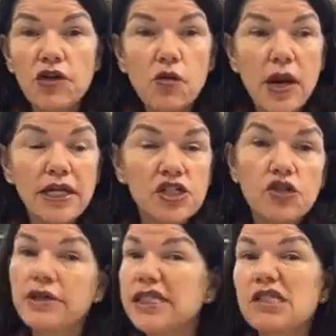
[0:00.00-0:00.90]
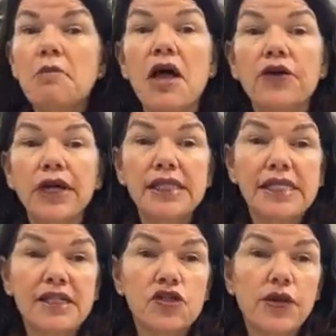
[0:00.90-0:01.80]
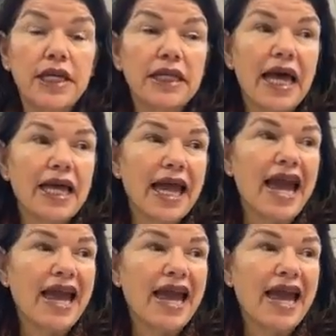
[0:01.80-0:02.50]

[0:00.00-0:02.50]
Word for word: if you want to do a smaller accessory like